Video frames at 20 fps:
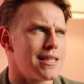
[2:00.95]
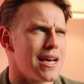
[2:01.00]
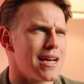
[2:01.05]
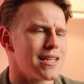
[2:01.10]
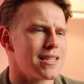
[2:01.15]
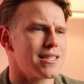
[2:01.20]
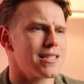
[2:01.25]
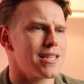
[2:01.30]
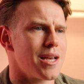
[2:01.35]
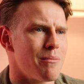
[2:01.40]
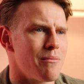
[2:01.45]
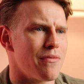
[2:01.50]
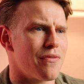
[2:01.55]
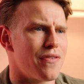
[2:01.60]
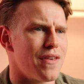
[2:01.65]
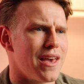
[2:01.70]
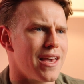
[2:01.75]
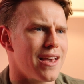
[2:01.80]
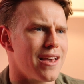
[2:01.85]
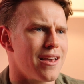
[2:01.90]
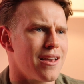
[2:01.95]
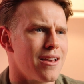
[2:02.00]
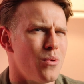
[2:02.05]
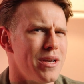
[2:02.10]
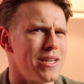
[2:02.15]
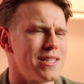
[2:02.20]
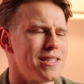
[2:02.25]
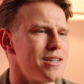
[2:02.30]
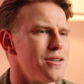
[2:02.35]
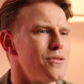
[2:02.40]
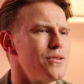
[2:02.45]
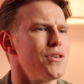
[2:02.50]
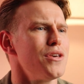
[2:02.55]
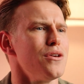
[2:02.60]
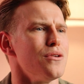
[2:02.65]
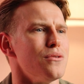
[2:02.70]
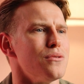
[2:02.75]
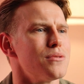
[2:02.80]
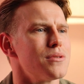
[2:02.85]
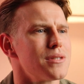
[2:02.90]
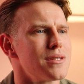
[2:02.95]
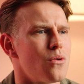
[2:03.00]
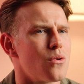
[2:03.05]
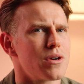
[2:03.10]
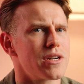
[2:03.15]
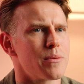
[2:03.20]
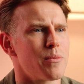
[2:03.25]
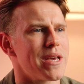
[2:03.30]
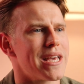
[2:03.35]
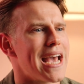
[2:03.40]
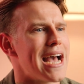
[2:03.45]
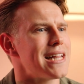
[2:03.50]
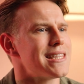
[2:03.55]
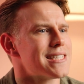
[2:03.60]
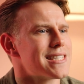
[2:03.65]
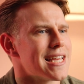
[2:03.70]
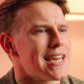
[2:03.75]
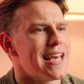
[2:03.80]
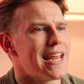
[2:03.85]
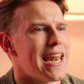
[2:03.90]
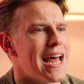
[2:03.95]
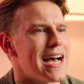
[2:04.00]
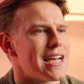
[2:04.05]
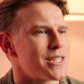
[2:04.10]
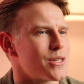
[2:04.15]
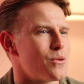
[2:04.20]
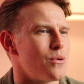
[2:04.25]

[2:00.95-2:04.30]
that something we still use? Or did we cancel it last